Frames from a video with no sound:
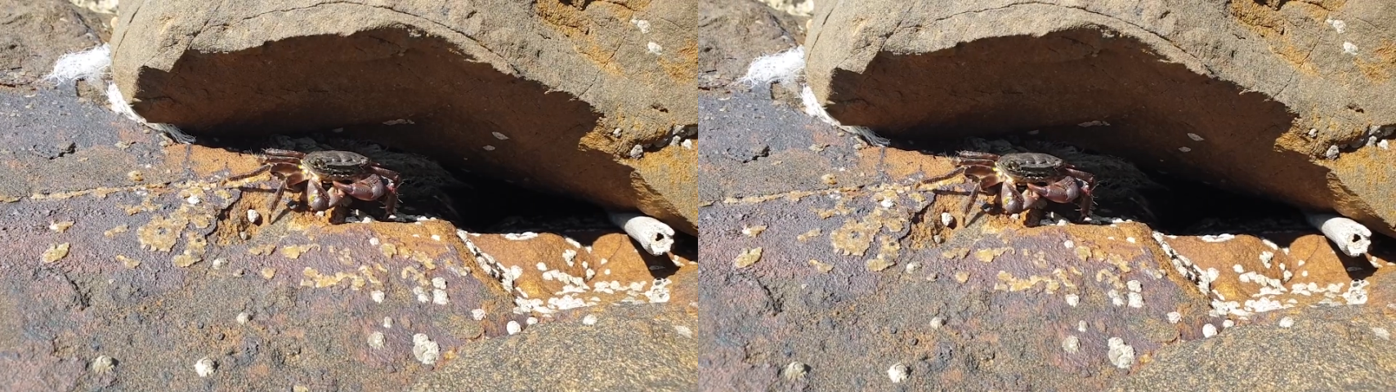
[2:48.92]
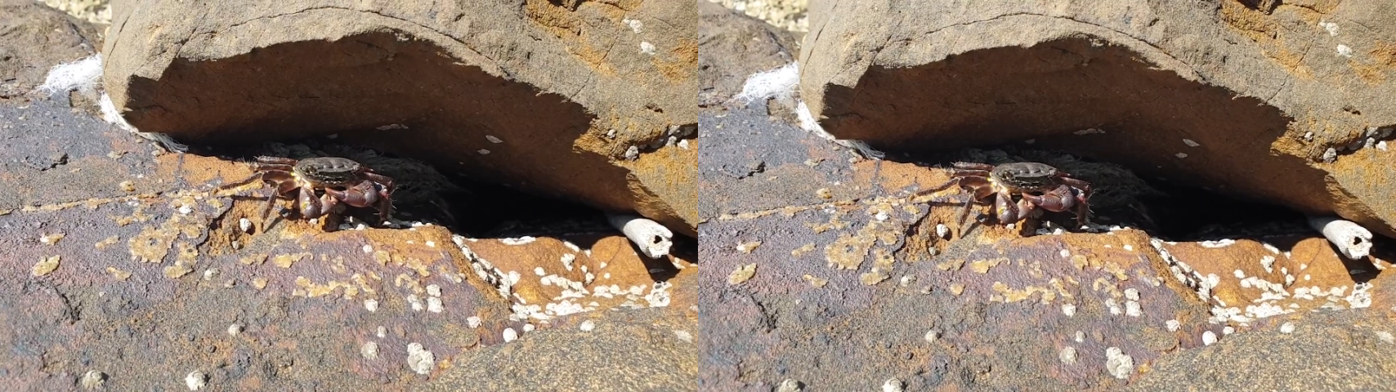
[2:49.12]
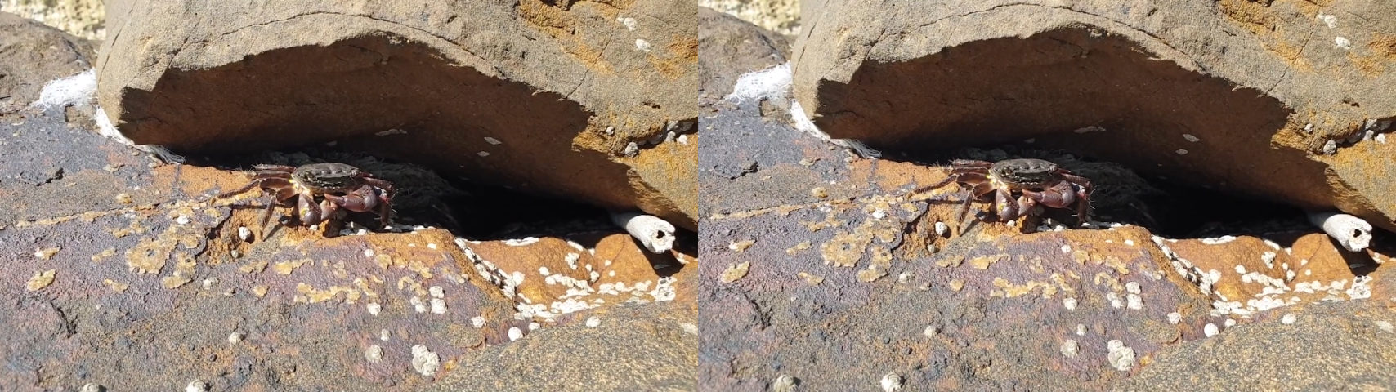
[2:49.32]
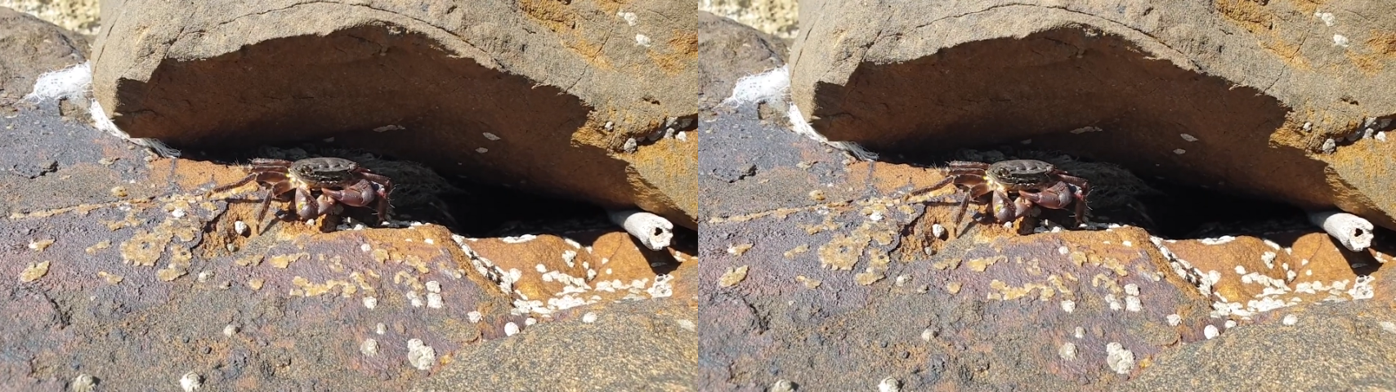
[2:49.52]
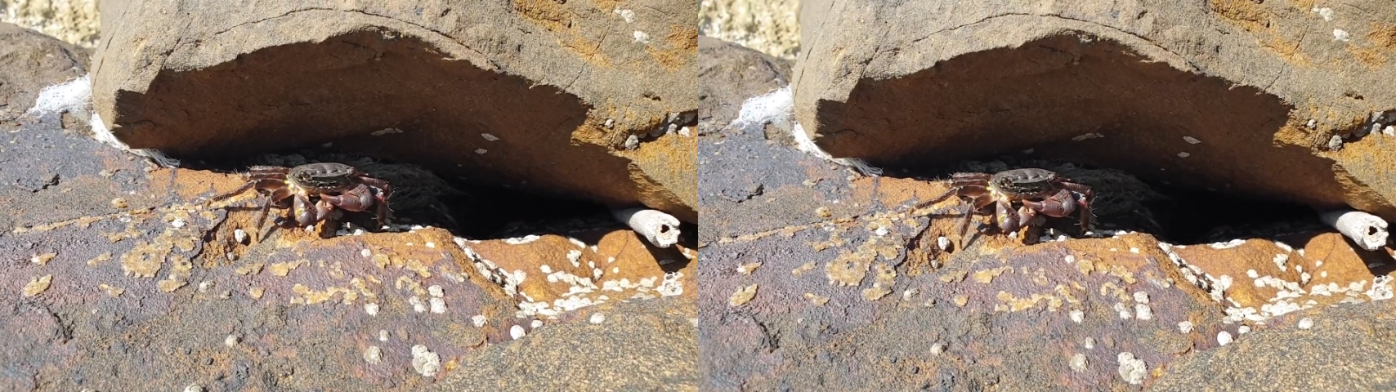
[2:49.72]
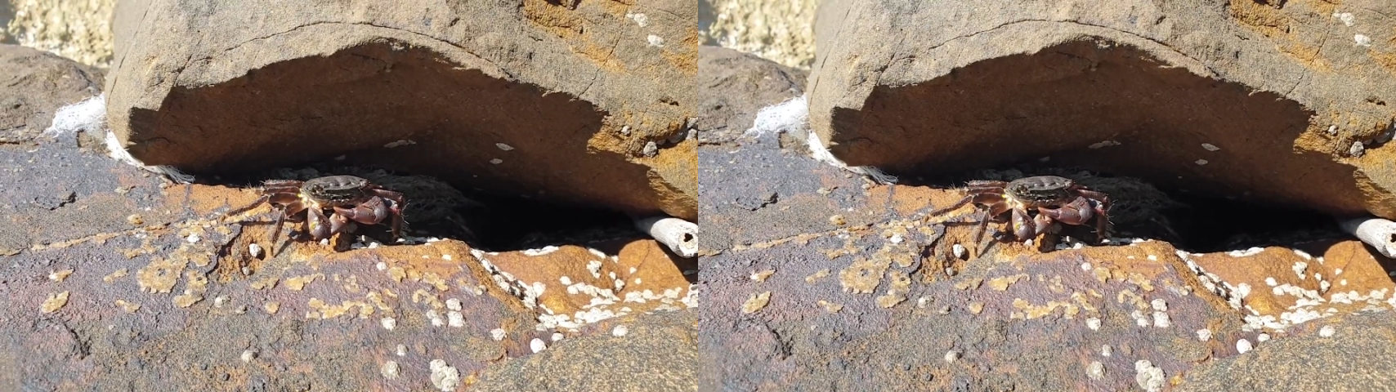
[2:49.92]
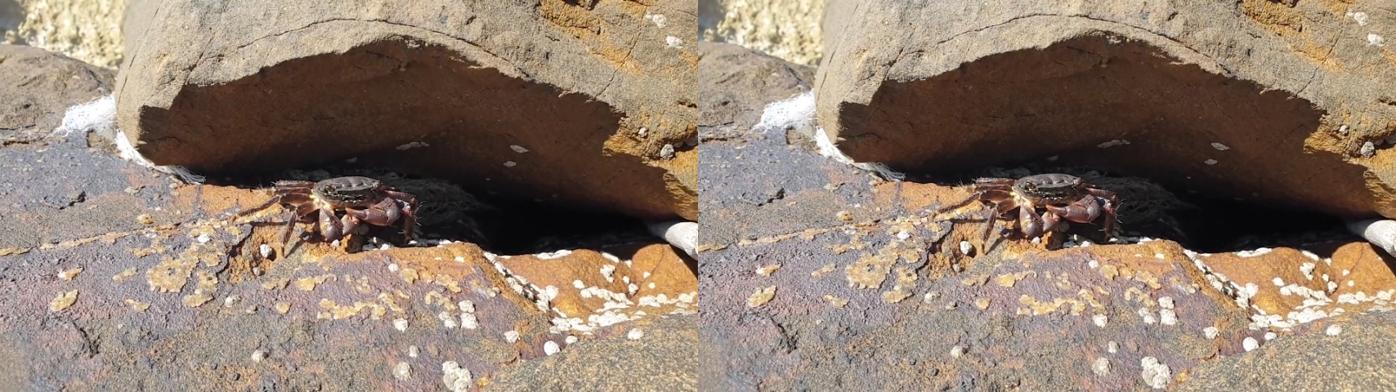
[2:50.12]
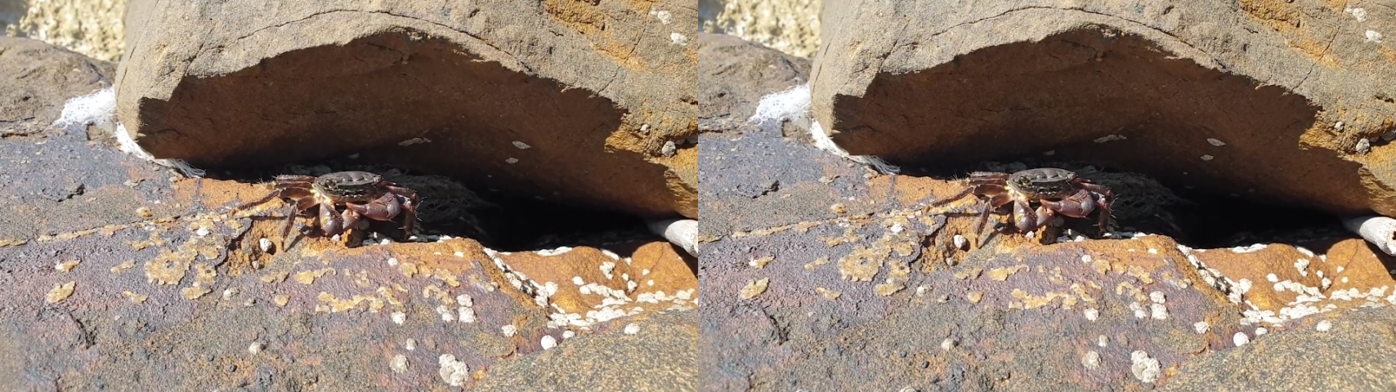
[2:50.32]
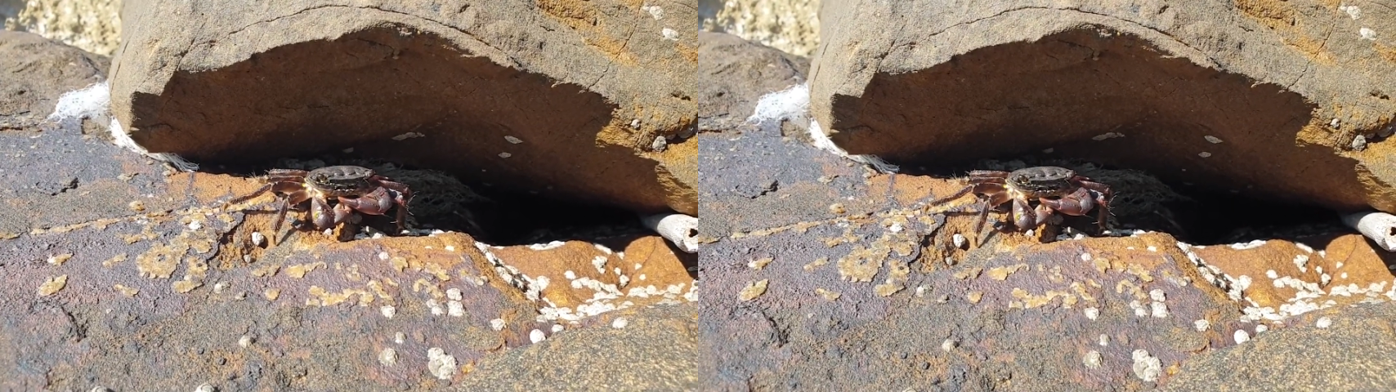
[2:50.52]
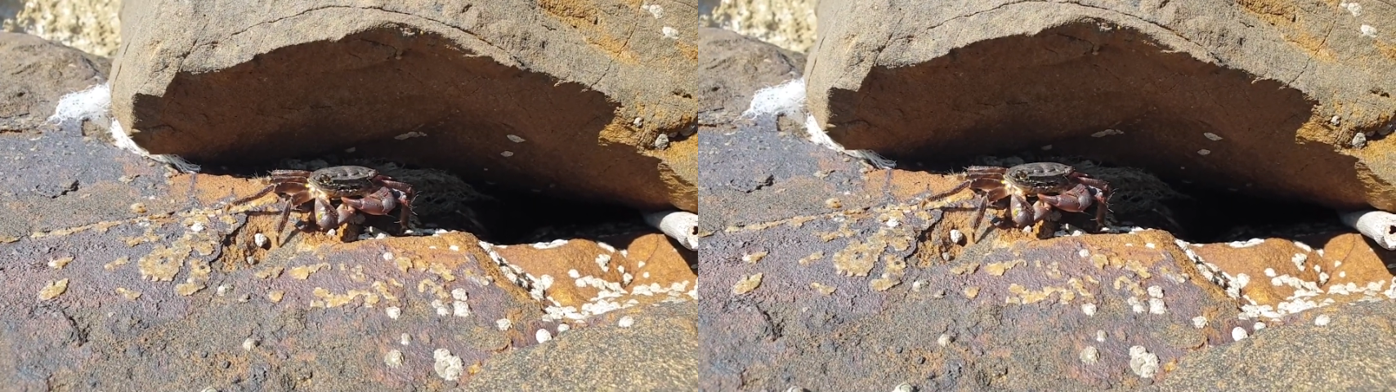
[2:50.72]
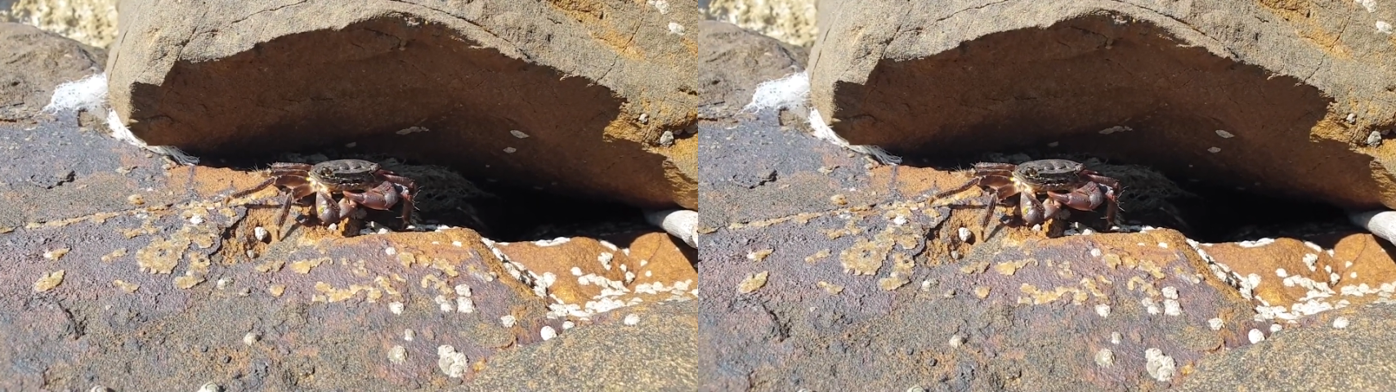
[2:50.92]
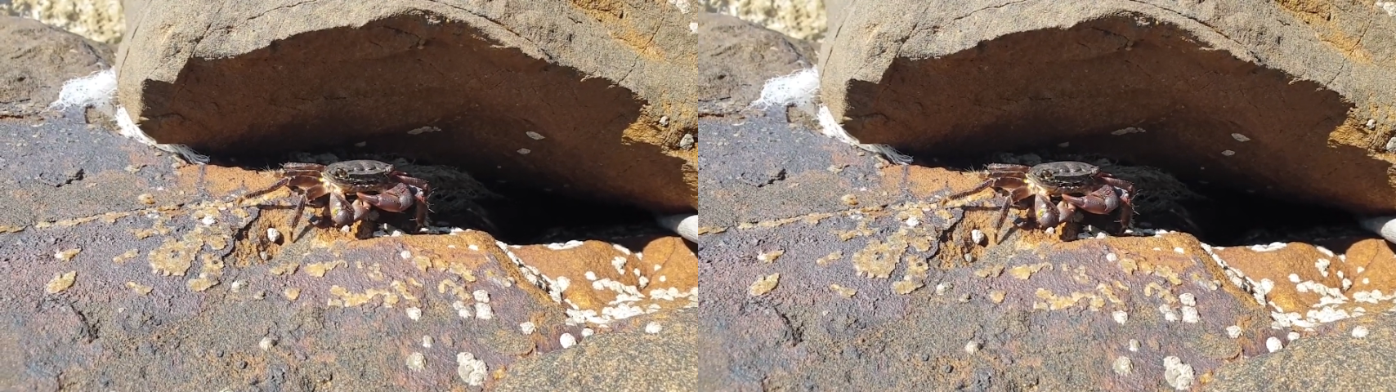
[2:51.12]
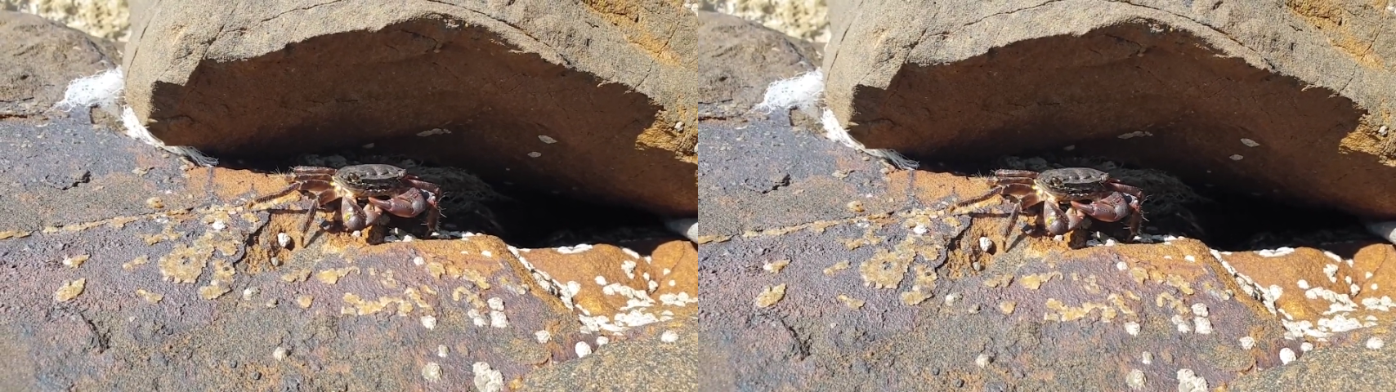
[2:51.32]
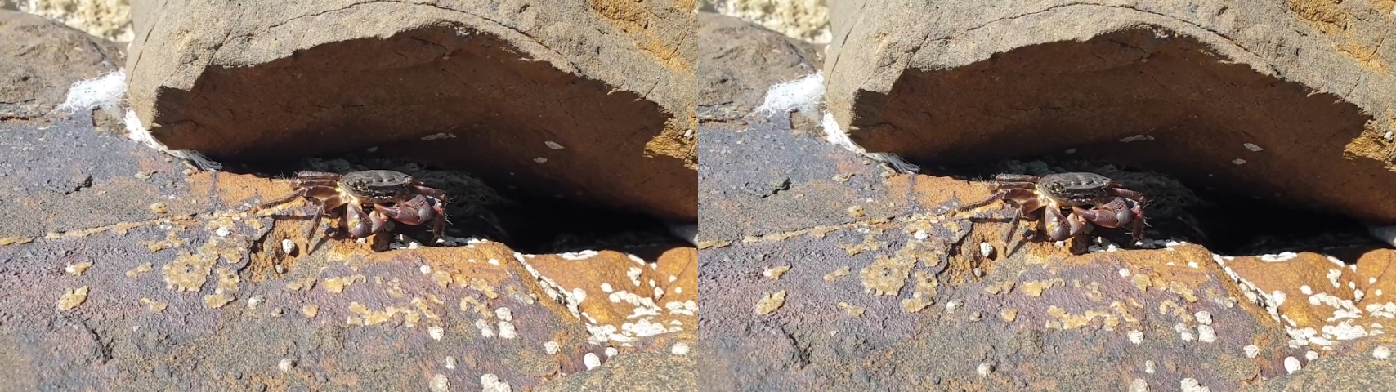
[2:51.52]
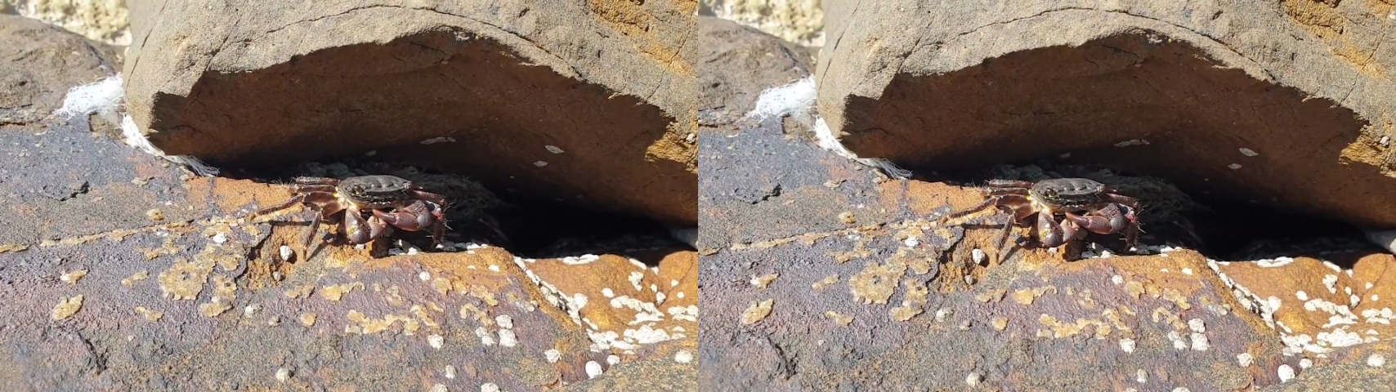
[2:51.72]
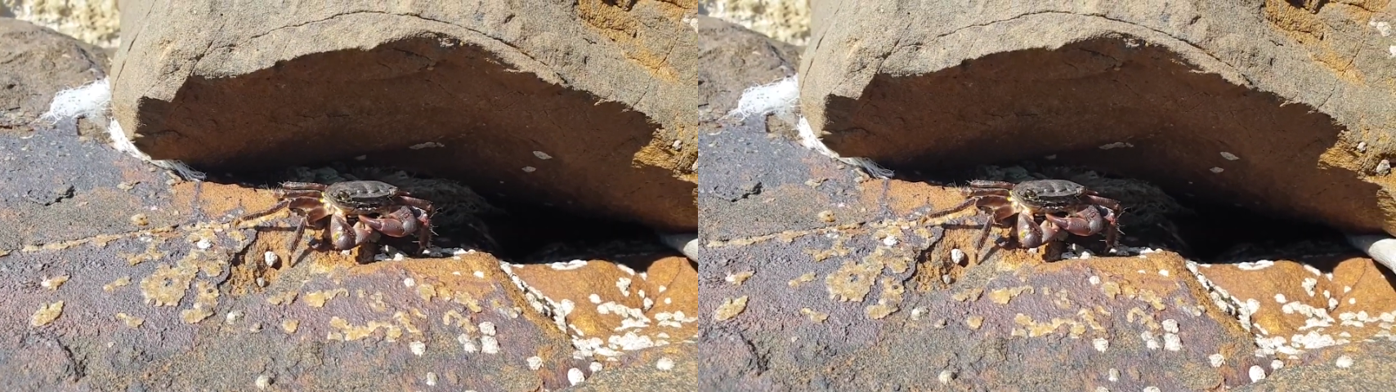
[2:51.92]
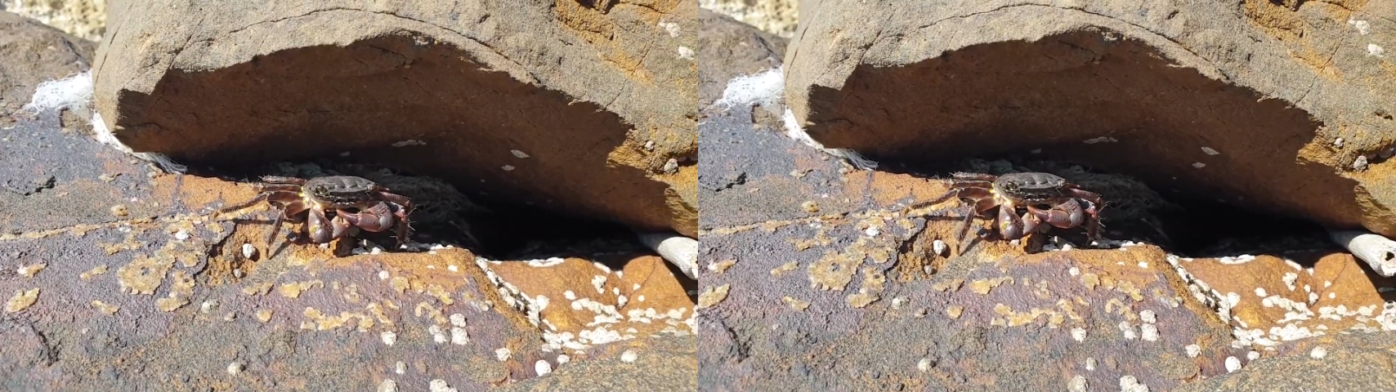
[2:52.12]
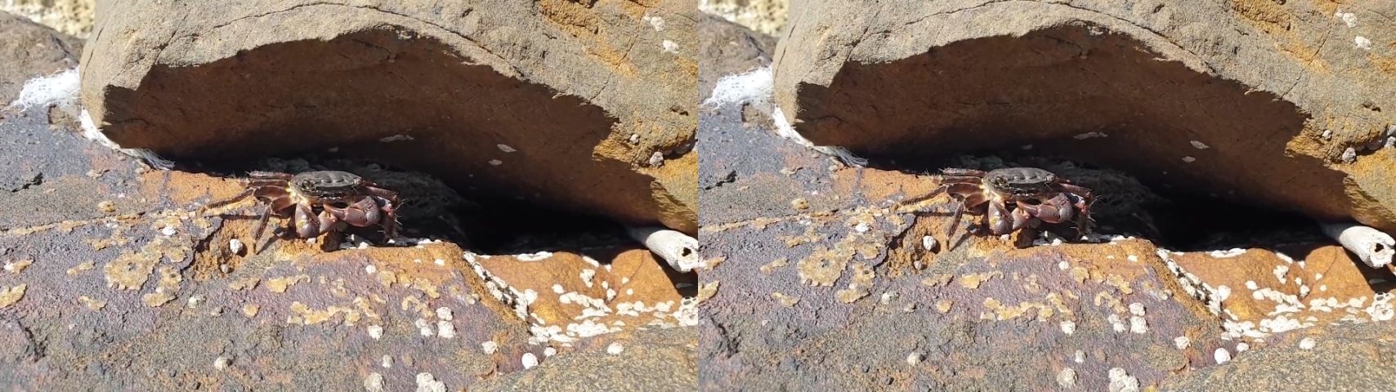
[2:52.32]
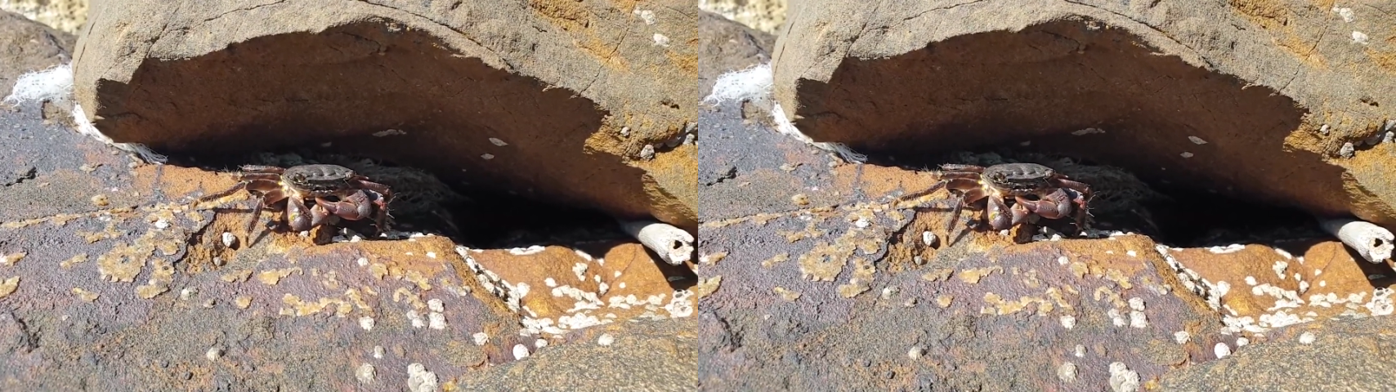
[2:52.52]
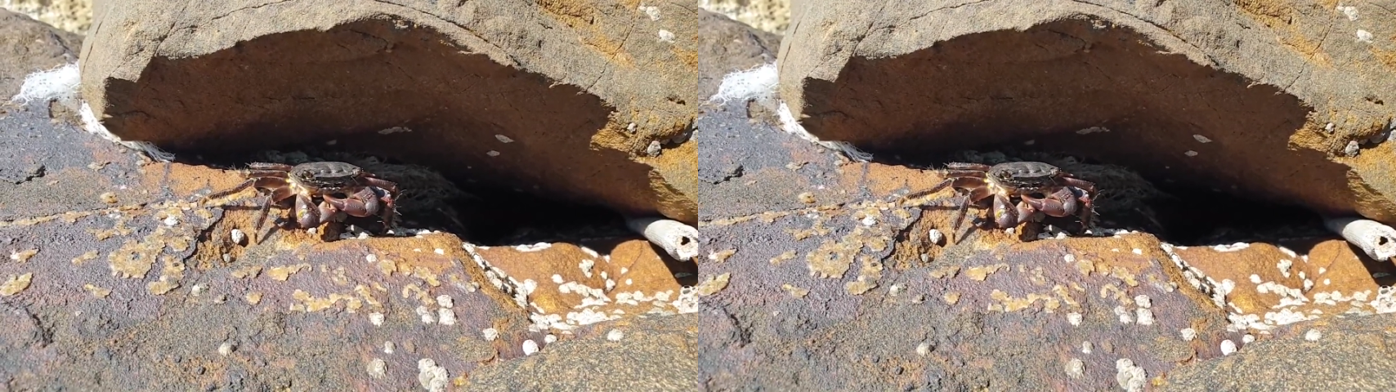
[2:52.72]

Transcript: [unreadable: no face in view]